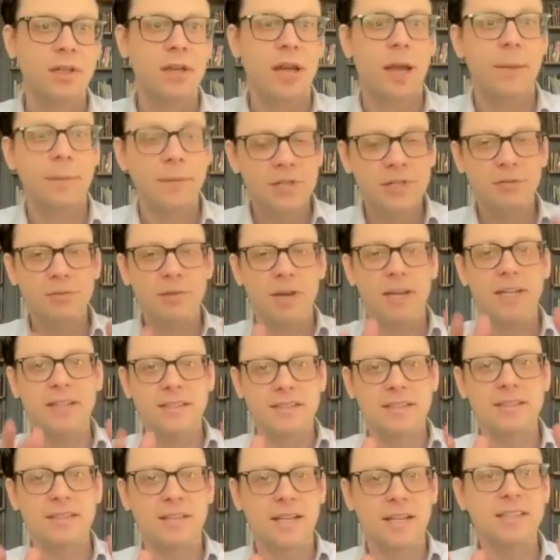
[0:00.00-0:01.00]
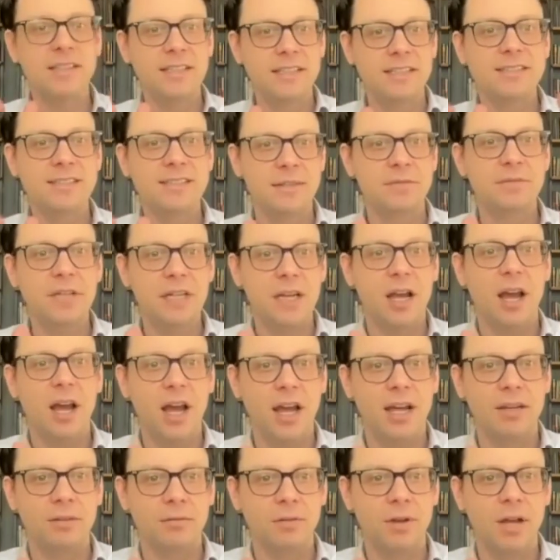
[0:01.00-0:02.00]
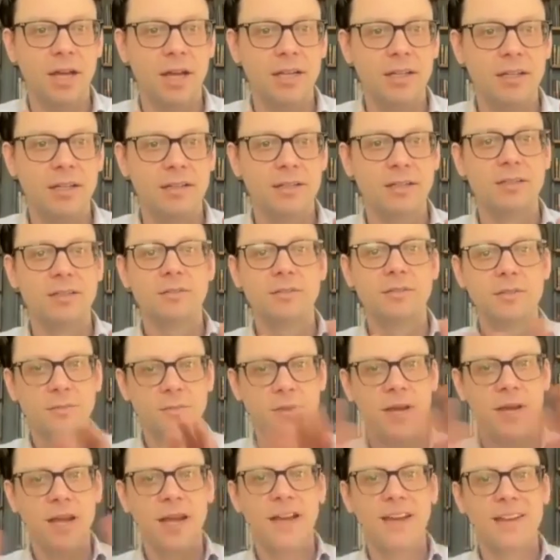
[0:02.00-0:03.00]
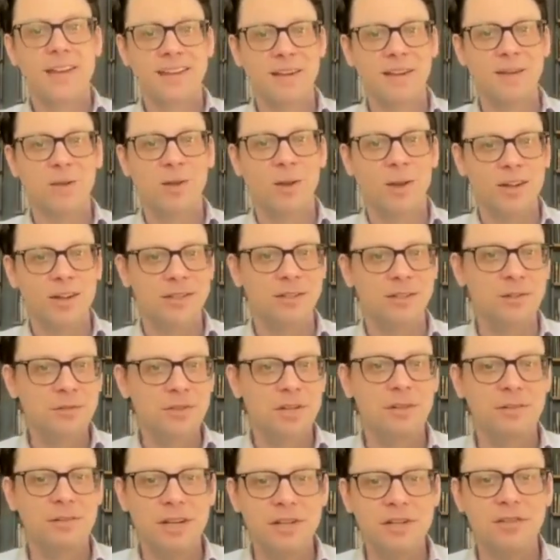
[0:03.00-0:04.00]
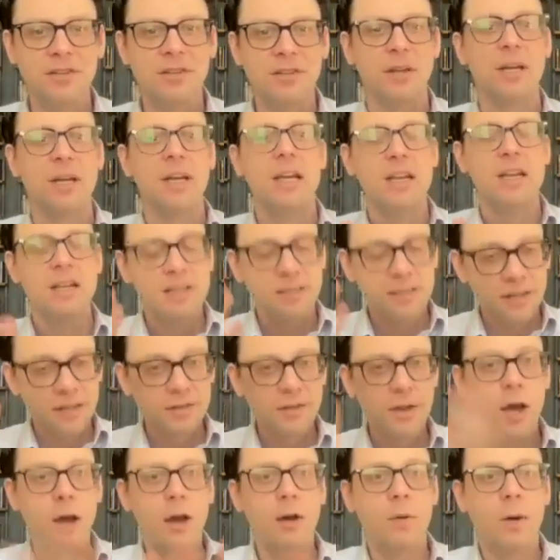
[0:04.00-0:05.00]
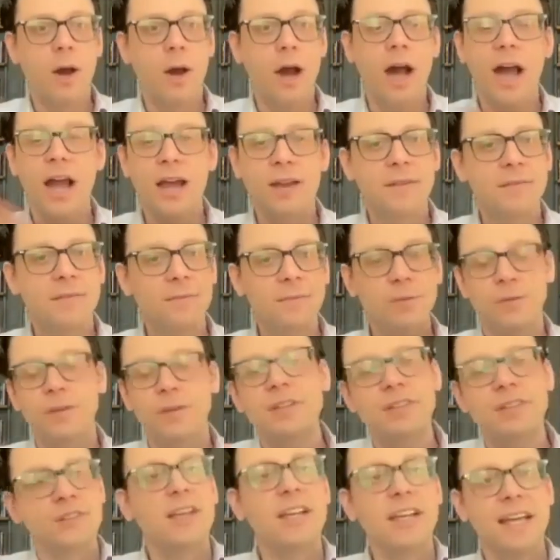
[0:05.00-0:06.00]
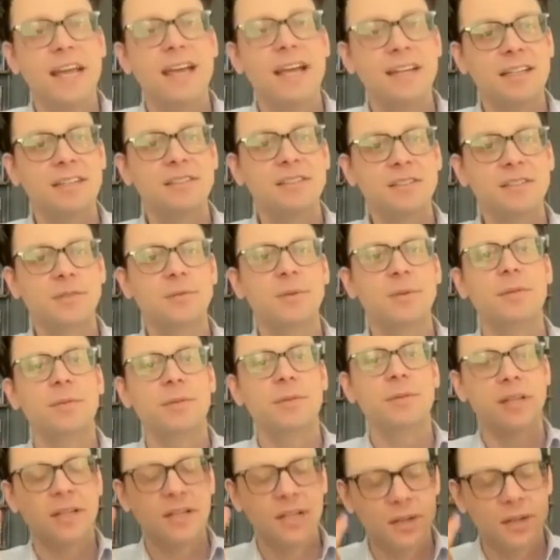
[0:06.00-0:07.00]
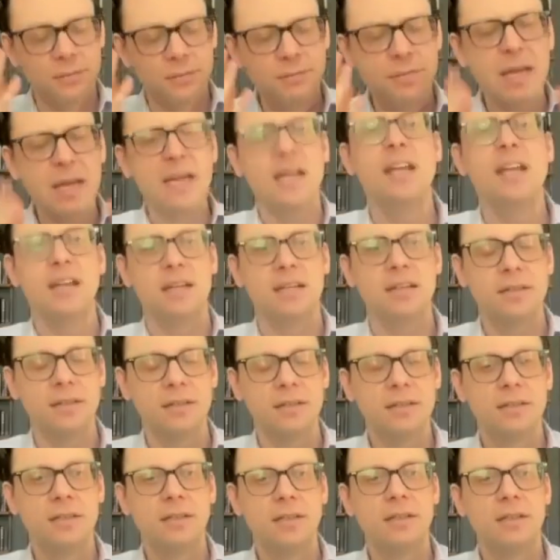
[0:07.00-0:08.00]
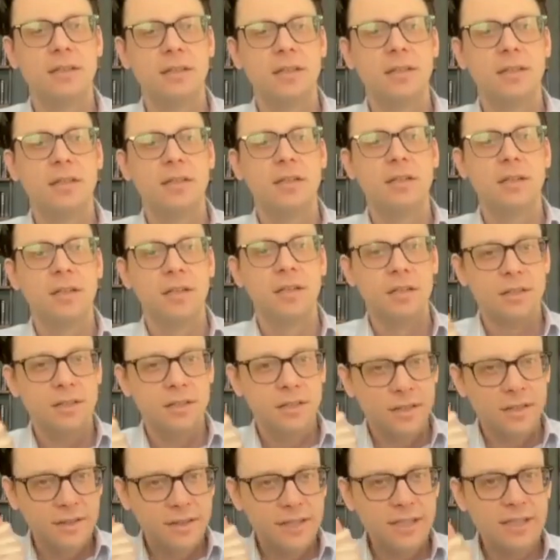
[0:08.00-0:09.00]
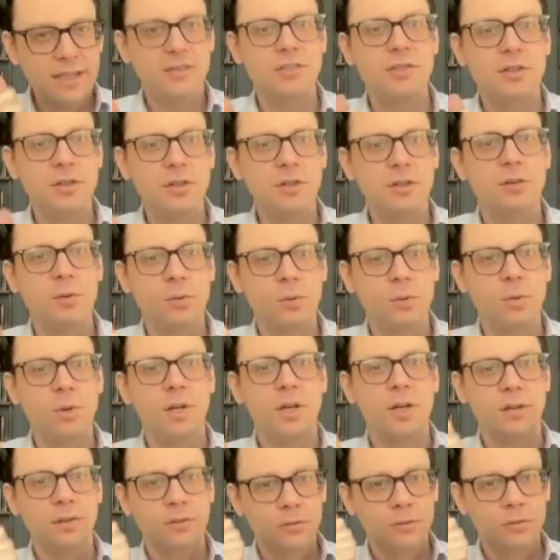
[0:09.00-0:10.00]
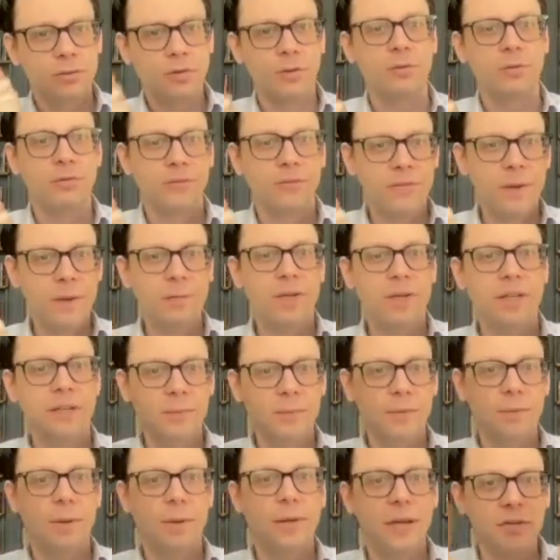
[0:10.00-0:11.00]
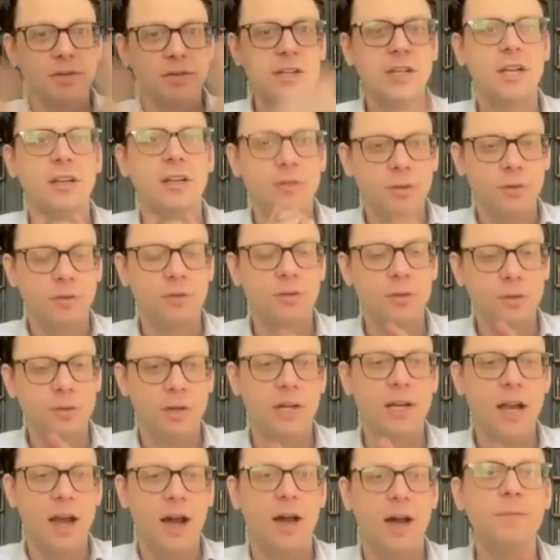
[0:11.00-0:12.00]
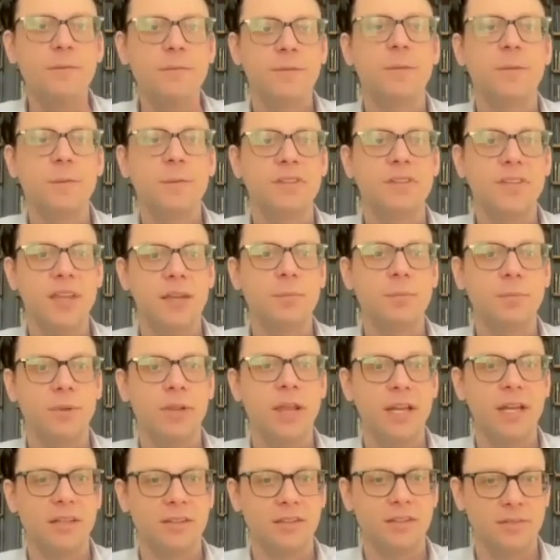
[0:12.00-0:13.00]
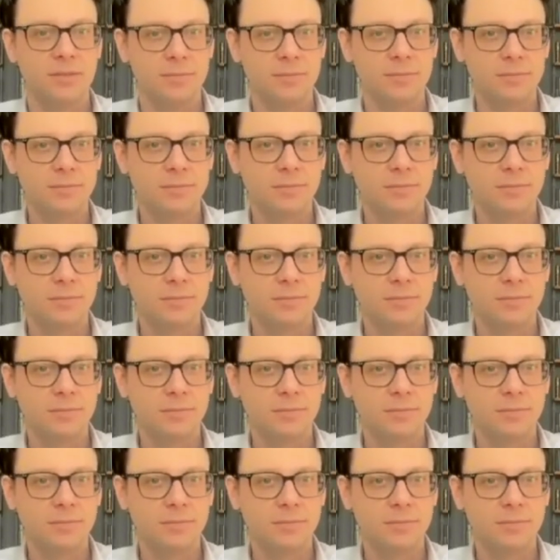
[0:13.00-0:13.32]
I mean, she's writing this in 1979, right? 2 generations ago. She says, no, for reasons I can't necessarily explain, I'm going to committed that these two truths, feminism, actually Torah, come from the same place.